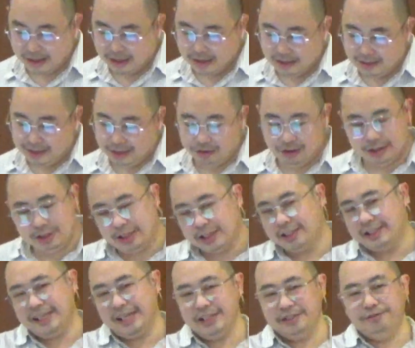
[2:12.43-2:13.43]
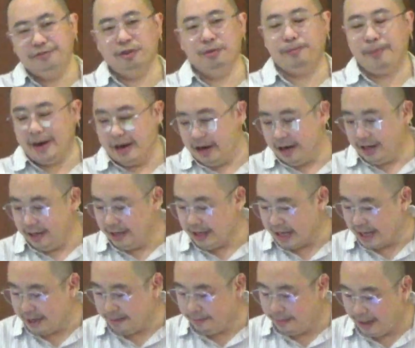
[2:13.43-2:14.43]
Now, the successful
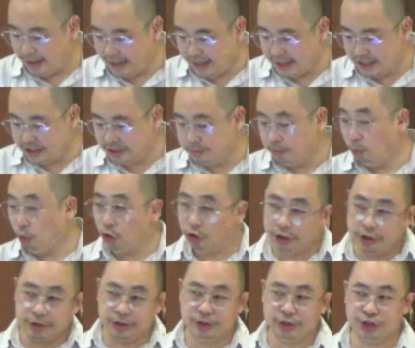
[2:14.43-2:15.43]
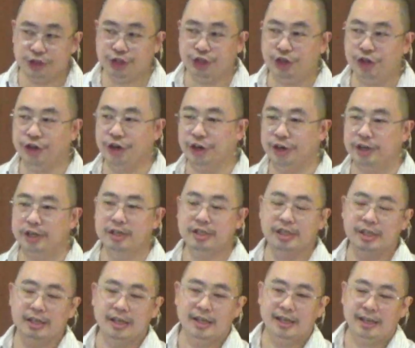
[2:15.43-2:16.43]
paradigm is more concerned,
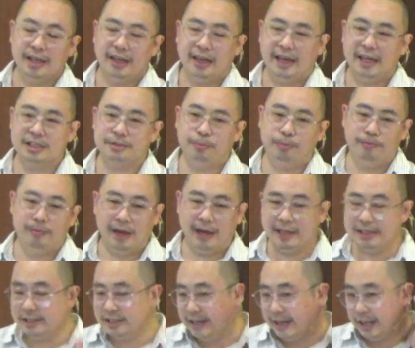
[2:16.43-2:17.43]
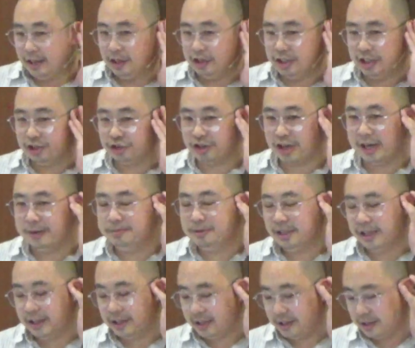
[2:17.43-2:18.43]
as, as Keller describes
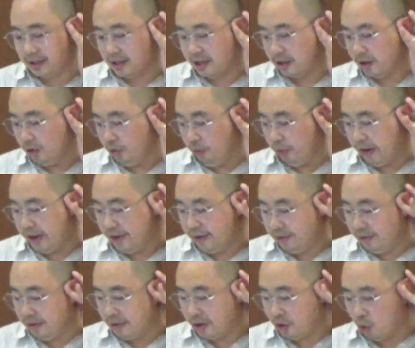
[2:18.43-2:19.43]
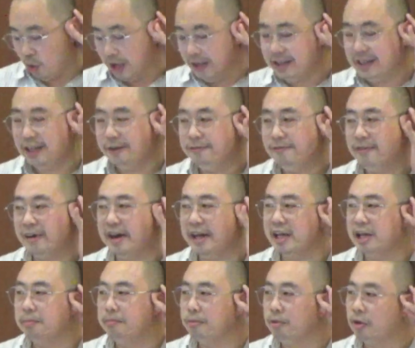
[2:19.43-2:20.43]
it, with
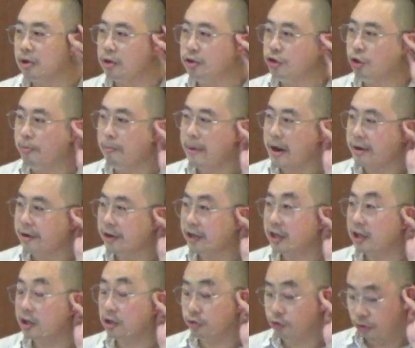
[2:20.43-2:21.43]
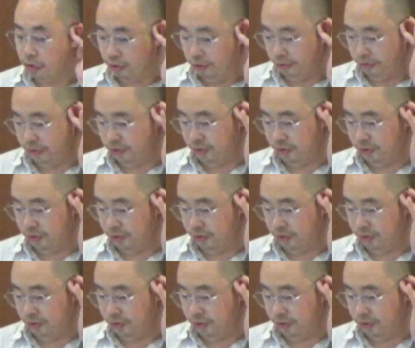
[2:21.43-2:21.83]
quantifiable numerical growth.